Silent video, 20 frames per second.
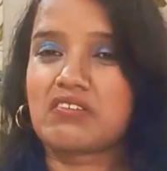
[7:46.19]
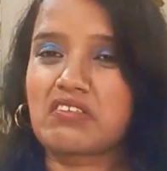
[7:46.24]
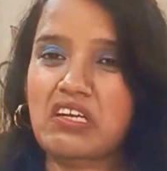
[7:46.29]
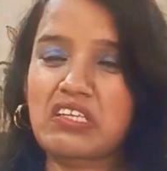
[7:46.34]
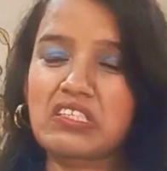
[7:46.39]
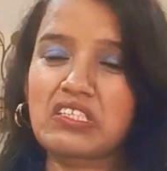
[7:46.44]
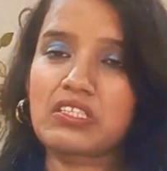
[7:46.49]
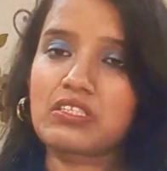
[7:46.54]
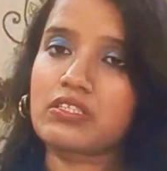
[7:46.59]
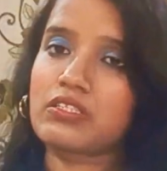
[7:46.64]

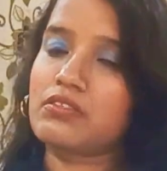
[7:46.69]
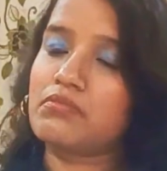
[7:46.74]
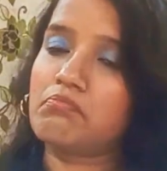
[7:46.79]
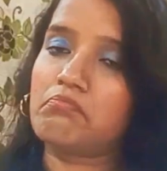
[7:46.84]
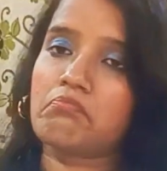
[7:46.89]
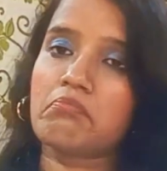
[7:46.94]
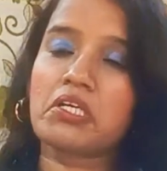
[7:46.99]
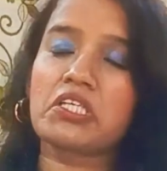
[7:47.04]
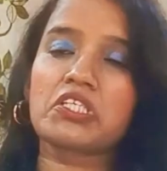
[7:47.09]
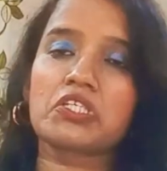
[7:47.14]
rust
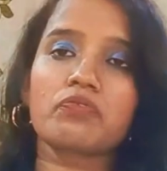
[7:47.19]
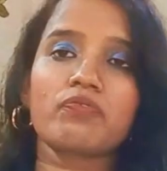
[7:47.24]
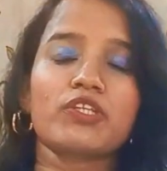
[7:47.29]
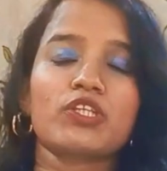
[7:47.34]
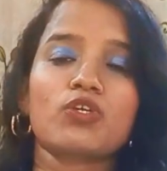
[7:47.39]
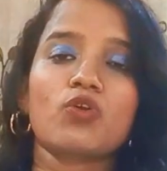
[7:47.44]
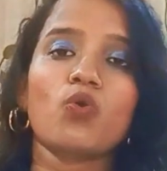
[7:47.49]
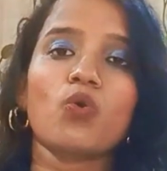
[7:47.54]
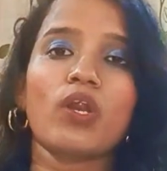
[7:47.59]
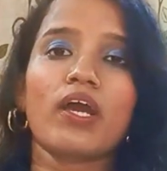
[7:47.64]
mixed
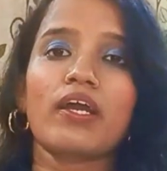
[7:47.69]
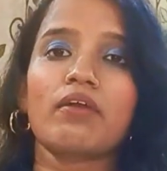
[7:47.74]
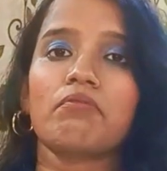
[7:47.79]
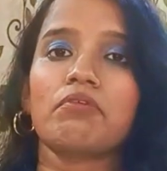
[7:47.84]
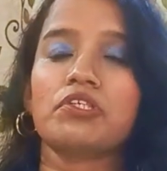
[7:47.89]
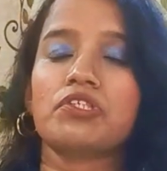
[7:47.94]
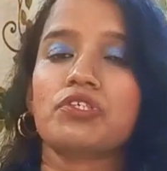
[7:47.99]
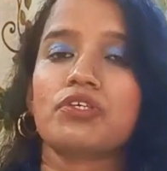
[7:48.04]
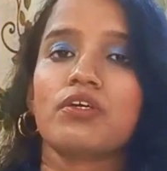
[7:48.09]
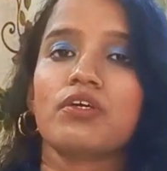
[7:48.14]
with go
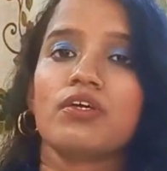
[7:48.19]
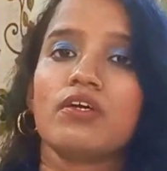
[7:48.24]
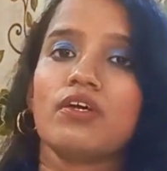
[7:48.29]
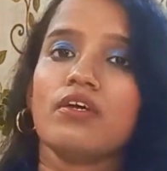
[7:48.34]
language.